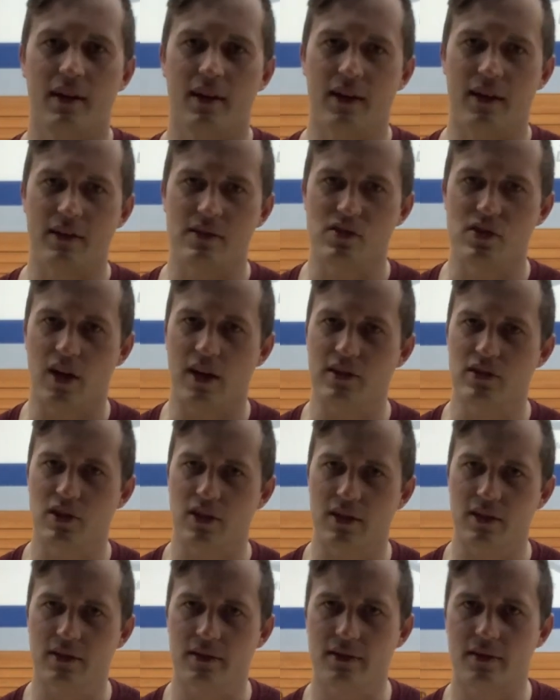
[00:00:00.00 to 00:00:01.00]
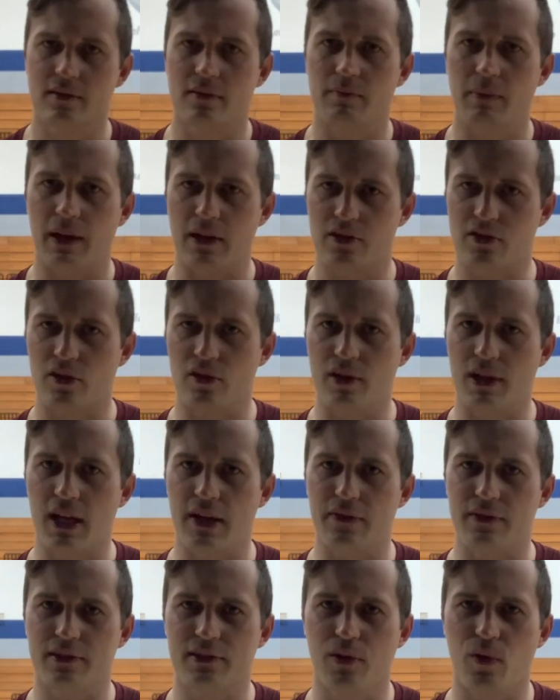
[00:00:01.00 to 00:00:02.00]
And judges, make sure you give
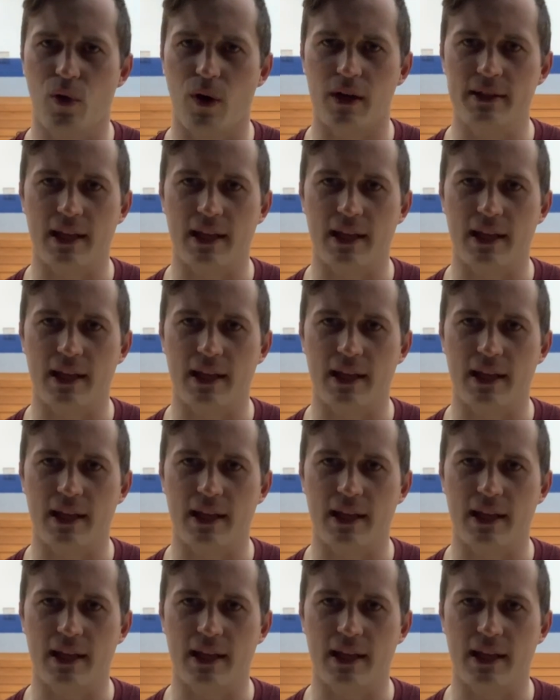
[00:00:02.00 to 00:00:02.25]
a score on